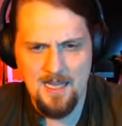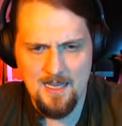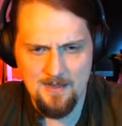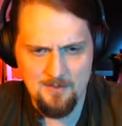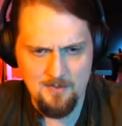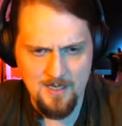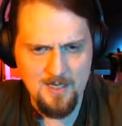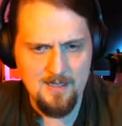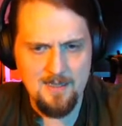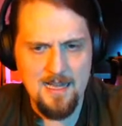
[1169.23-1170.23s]
and
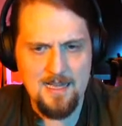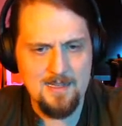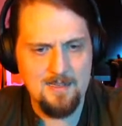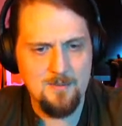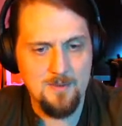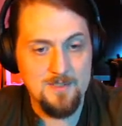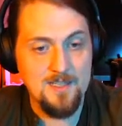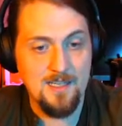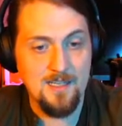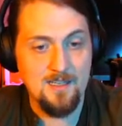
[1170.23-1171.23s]
right glad was
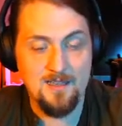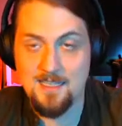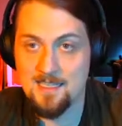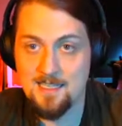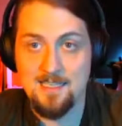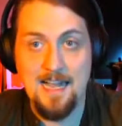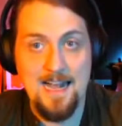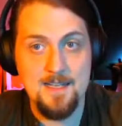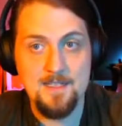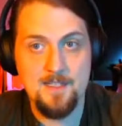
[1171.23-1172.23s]
he that he'd
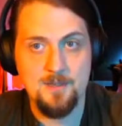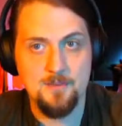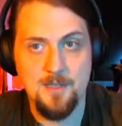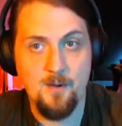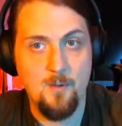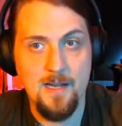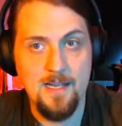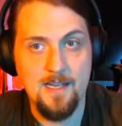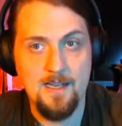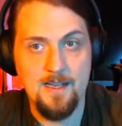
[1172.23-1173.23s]
cast the ring
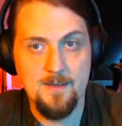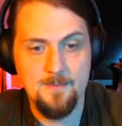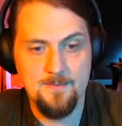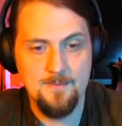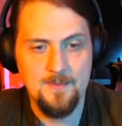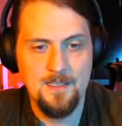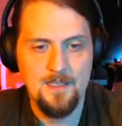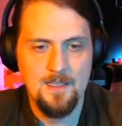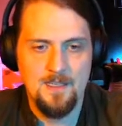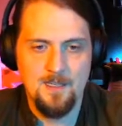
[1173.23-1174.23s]
away.
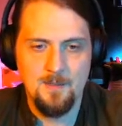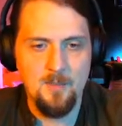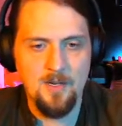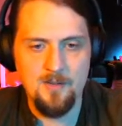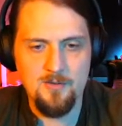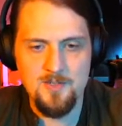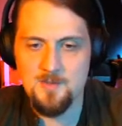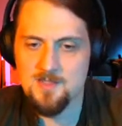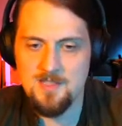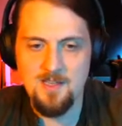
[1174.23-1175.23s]
But on
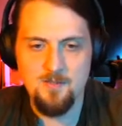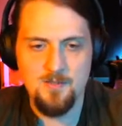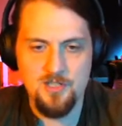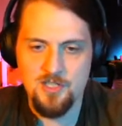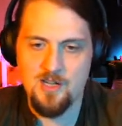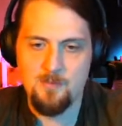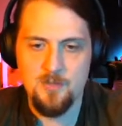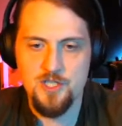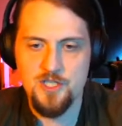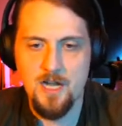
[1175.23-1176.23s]
Christmas Eve, when the shop
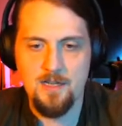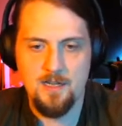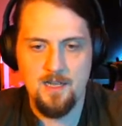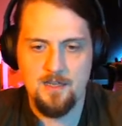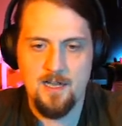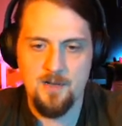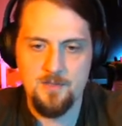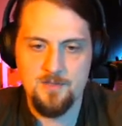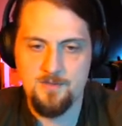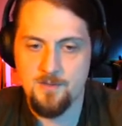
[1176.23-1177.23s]
was shut and the
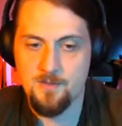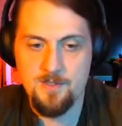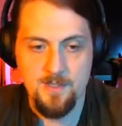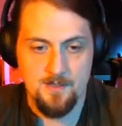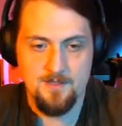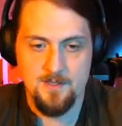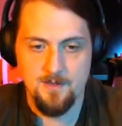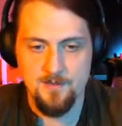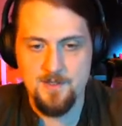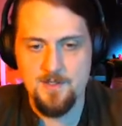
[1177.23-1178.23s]
house folks and
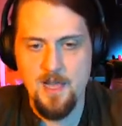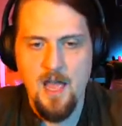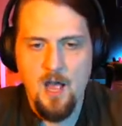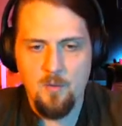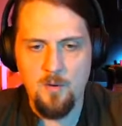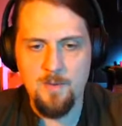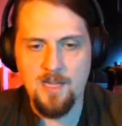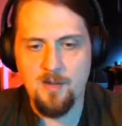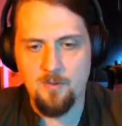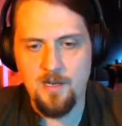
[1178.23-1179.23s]
servants were
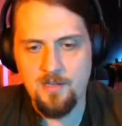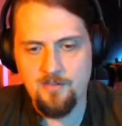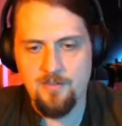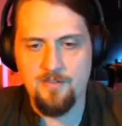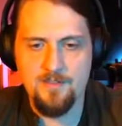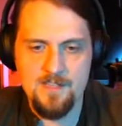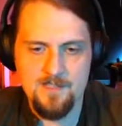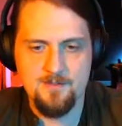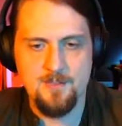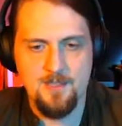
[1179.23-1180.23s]
making ready for the
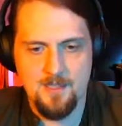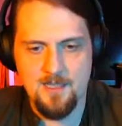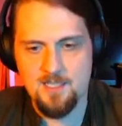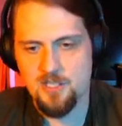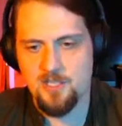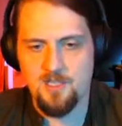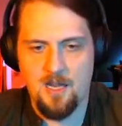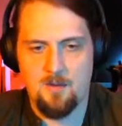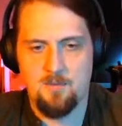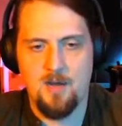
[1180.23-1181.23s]
festival in kitchen
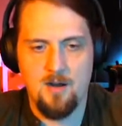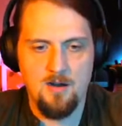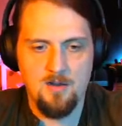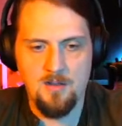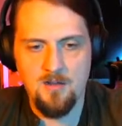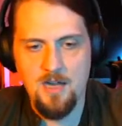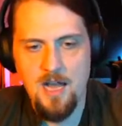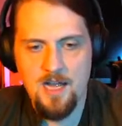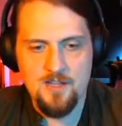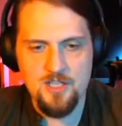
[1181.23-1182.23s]
and parlor,
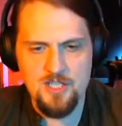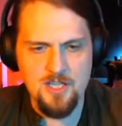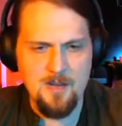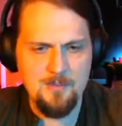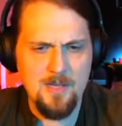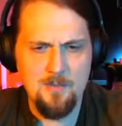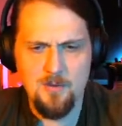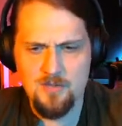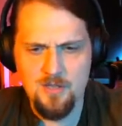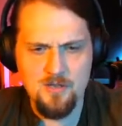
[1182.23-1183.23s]
the
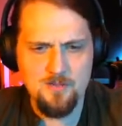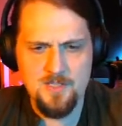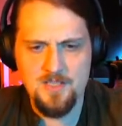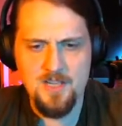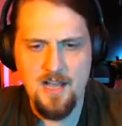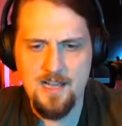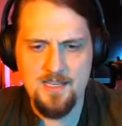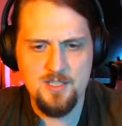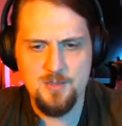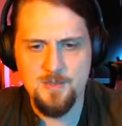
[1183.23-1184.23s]
shopkeeper took him
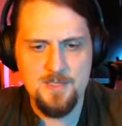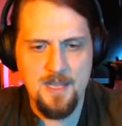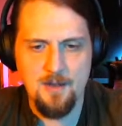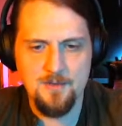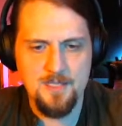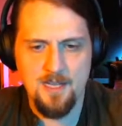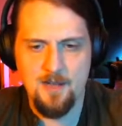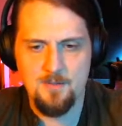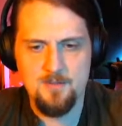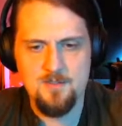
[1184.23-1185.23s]
aside into his counting
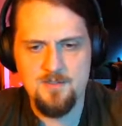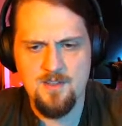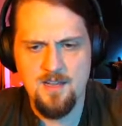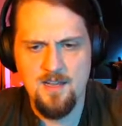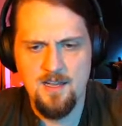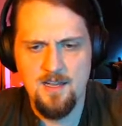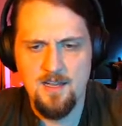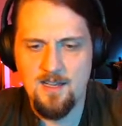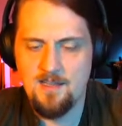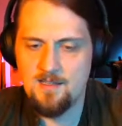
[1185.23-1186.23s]
house.
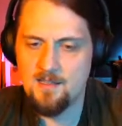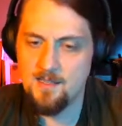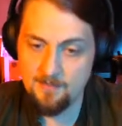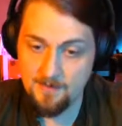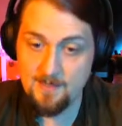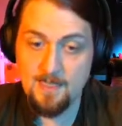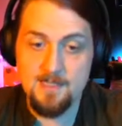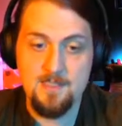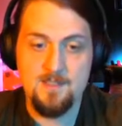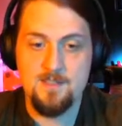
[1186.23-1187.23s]
If he
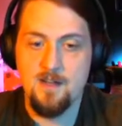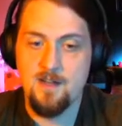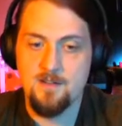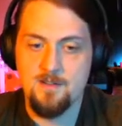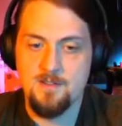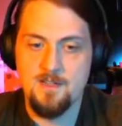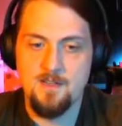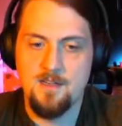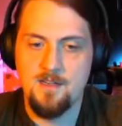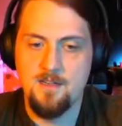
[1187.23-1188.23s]
liked his daughter,
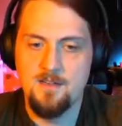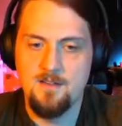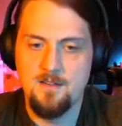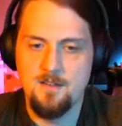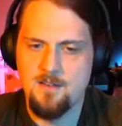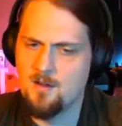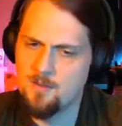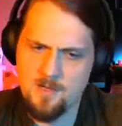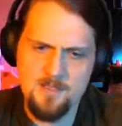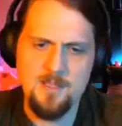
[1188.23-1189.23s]
said he, there
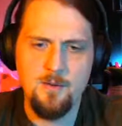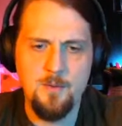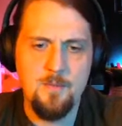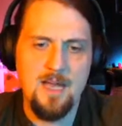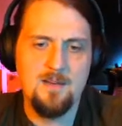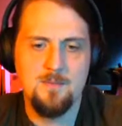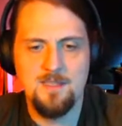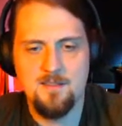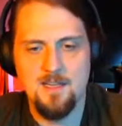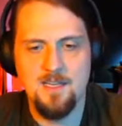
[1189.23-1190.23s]
was no
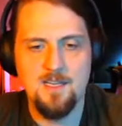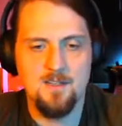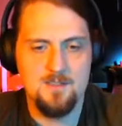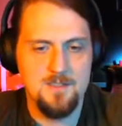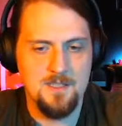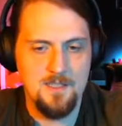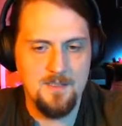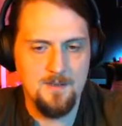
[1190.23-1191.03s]
impediment that he could see.